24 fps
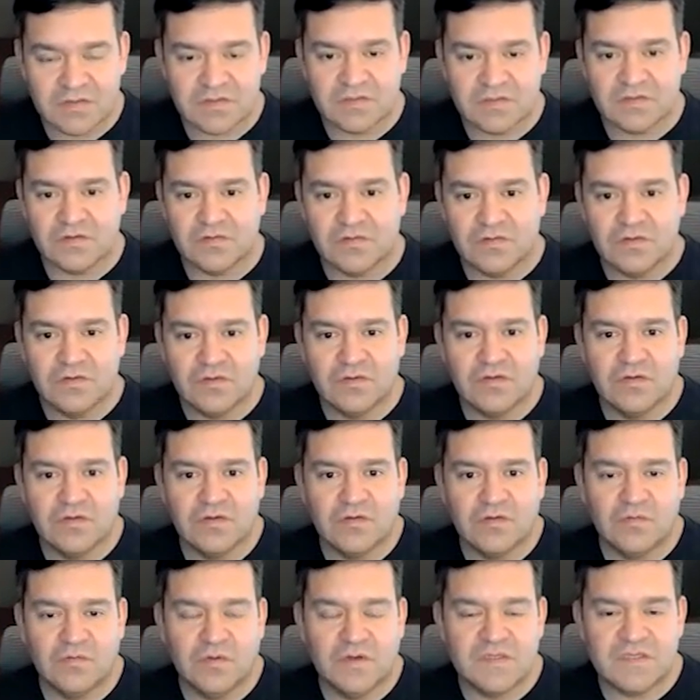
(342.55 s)
So
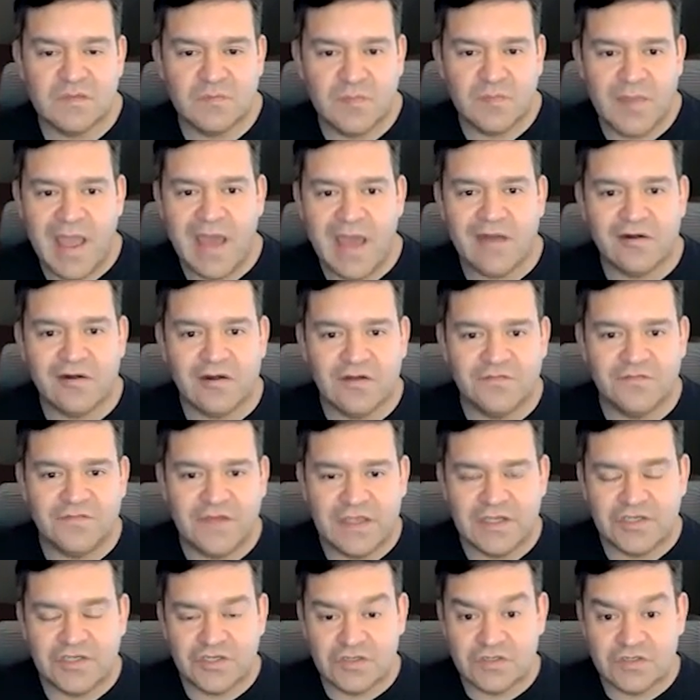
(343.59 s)
what does it matter if
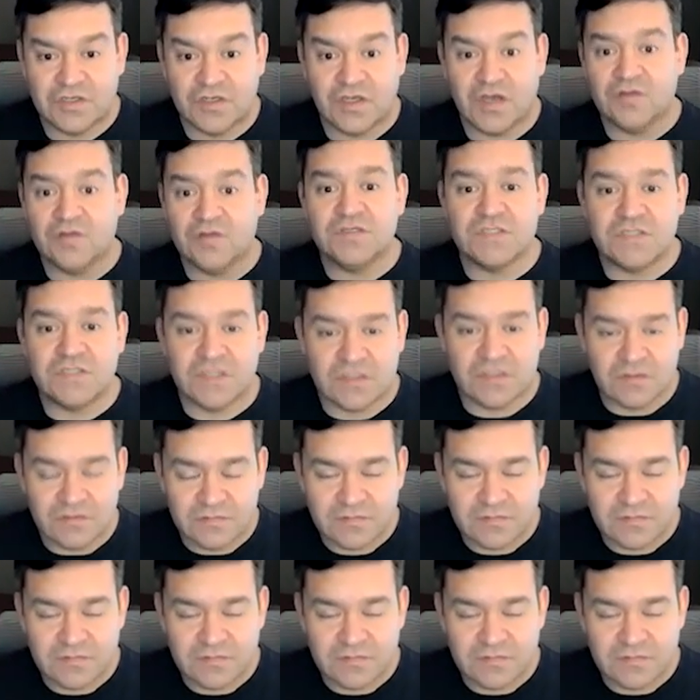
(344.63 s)
they just ghost you?